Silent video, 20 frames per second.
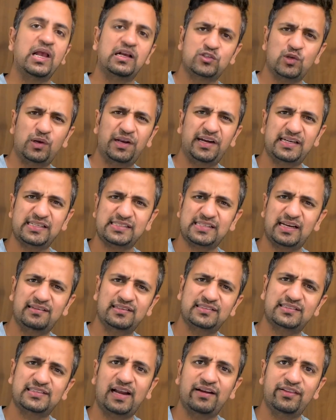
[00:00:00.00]
So let us
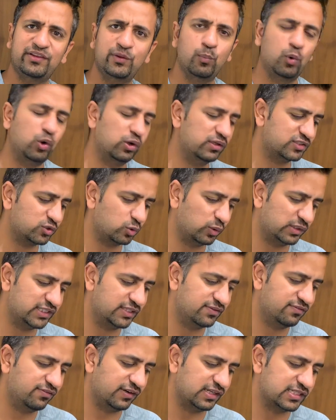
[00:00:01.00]
understand the bonus
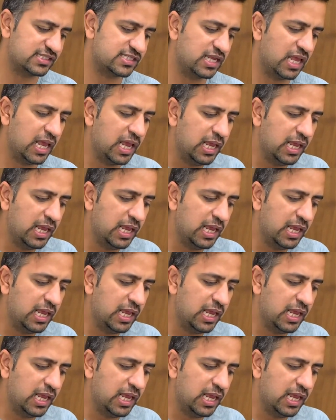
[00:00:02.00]
question first.